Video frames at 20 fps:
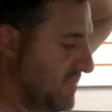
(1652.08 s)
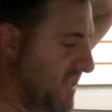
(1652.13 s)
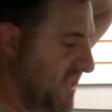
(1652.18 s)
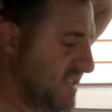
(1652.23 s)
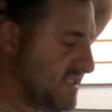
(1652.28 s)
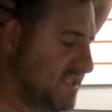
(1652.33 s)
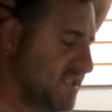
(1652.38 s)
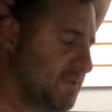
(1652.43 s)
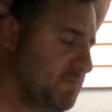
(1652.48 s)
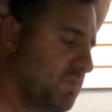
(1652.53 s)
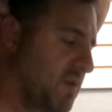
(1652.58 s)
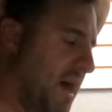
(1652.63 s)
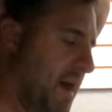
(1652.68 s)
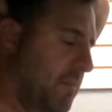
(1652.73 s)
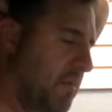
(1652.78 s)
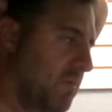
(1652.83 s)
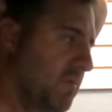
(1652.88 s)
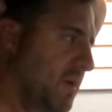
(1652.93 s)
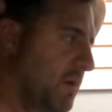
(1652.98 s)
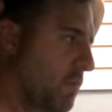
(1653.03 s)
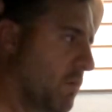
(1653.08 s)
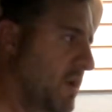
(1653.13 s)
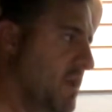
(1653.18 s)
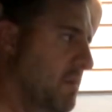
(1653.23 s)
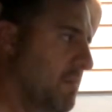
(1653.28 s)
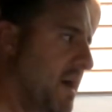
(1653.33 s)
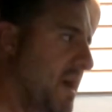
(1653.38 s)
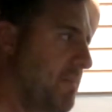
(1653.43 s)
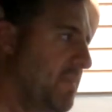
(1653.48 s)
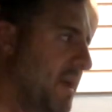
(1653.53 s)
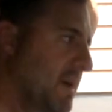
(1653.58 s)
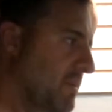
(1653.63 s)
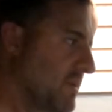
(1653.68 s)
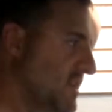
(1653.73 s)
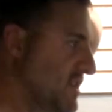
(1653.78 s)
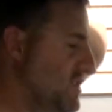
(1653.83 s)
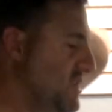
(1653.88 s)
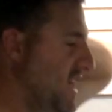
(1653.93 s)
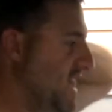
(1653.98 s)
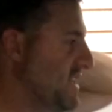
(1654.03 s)
This is probably where you might be
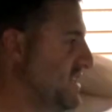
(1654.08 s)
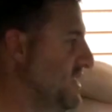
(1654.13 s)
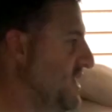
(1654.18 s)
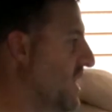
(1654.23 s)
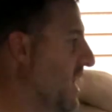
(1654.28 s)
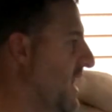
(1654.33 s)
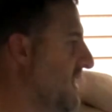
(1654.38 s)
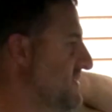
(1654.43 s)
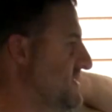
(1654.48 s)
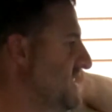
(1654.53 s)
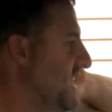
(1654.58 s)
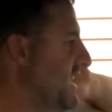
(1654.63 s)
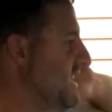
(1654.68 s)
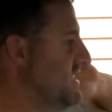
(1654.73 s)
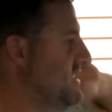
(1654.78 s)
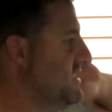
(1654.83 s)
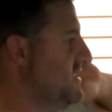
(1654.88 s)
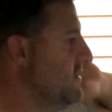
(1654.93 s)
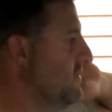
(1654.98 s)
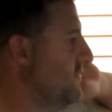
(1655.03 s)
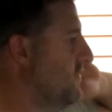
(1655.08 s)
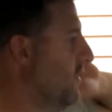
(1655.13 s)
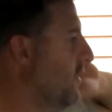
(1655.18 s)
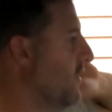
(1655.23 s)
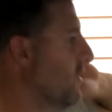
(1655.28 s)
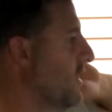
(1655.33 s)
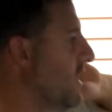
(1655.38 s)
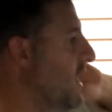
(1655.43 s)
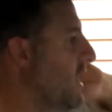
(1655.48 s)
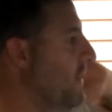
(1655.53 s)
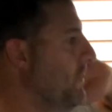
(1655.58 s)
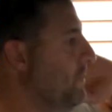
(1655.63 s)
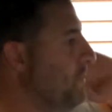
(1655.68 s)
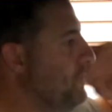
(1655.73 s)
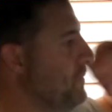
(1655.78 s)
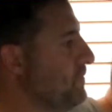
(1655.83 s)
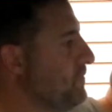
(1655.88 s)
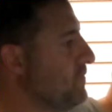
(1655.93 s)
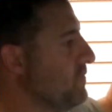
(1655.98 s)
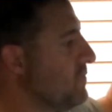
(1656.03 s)
able to change the offsets for
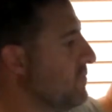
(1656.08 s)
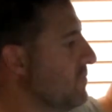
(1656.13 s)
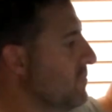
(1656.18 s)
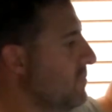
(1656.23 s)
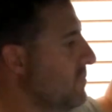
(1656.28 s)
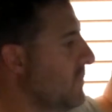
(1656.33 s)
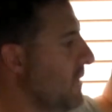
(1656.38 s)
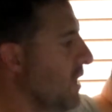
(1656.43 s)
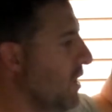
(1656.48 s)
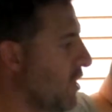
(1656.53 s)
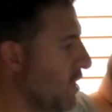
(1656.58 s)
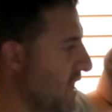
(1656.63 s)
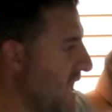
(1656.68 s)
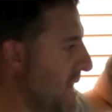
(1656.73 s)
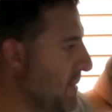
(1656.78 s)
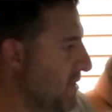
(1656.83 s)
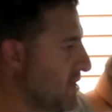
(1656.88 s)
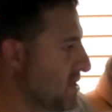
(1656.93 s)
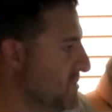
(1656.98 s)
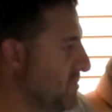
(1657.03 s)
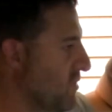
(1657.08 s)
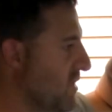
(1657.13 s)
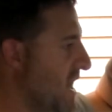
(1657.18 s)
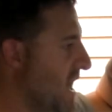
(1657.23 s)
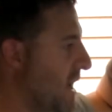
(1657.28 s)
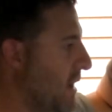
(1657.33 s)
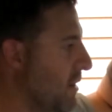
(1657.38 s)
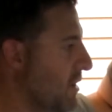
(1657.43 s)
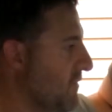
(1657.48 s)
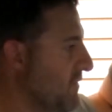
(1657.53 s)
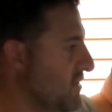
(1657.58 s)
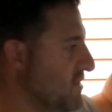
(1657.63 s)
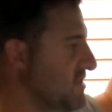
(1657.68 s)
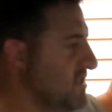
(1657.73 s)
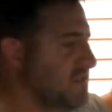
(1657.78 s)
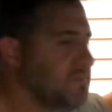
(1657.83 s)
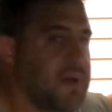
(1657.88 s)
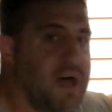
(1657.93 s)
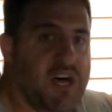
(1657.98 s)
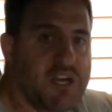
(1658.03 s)
kilometers per hour
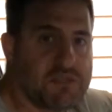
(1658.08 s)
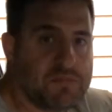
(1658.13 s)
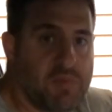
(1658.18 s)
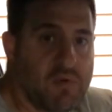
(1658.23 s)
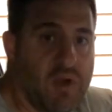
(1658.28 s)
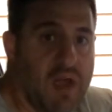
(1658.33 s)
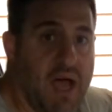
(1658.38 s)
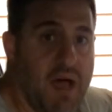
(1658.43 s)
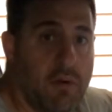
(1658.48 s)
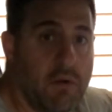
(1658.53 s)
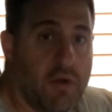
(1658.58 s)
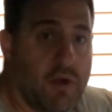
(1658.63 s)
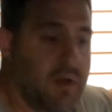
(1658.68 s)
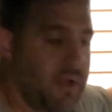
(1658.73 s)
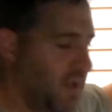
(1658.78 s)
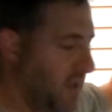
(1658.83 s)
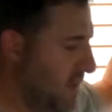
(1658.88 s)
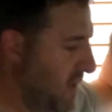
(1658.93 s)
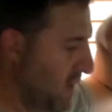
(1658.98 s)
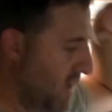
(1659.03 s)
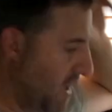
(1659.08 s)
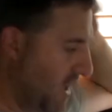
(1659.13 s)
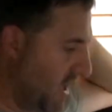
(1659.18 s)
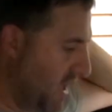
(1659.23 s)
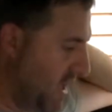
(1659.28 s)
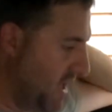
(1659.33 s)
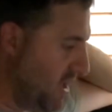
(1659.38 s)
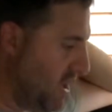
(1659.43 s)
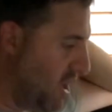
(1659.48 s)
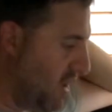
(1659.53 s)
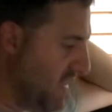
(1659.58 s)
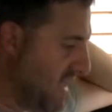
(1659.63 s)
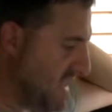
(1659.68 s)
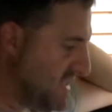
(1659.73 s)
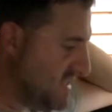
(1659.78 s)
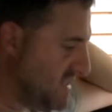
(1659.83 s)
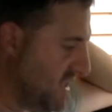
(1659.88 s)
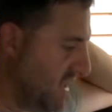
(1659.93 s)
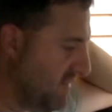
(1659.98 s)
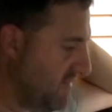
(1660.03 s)
versus miles per hour and all
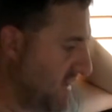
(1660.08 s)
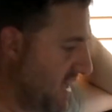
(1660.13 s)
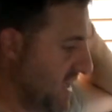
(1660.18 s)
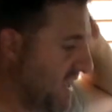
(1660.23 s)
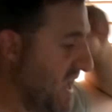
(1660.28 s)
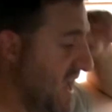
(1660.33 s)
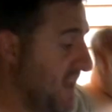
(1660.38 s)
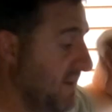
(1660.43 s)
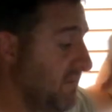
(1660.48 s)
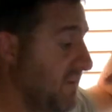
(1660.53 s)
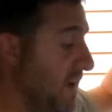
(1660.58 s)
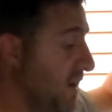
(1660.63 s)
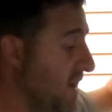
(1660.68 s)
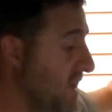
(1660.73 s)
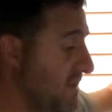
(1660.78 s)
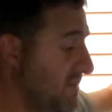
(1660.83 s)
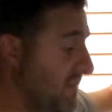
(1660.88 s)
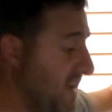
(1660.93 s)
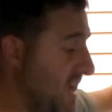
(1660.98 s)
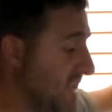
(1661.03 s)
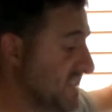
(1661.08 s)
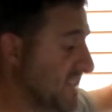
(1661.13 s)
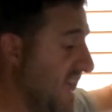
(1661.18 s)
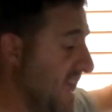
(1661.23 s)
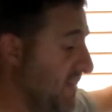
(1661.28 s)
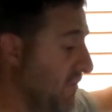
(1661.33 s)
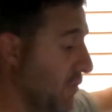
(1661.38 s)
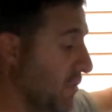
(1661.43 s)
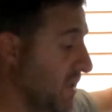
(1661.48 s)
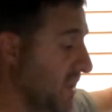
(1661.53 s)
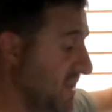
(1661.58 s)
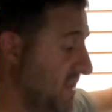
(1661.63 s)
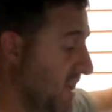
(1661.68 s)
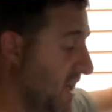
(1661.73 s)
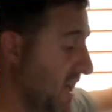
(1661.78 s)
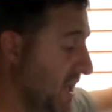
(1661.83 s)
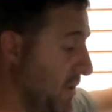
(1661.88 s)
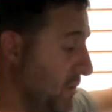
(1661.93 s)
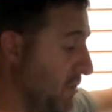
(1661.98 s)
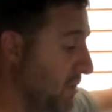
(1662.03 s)
that stuff. Again, very advanced. I haven't really
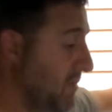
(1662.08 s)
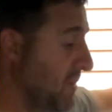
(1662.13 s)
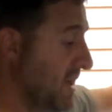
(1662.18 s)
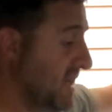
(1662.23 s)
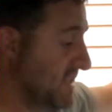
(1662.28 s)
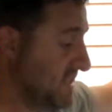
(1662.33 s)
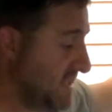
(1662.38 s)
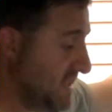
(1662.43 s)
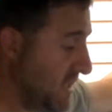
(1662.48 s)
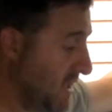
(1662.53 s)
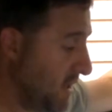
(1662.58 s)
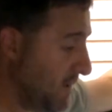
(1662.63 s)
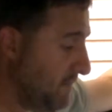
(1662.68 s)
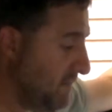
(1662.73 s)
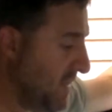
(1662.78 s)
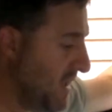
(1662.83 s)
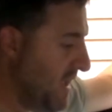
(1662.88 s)
dug into it, but it's in there.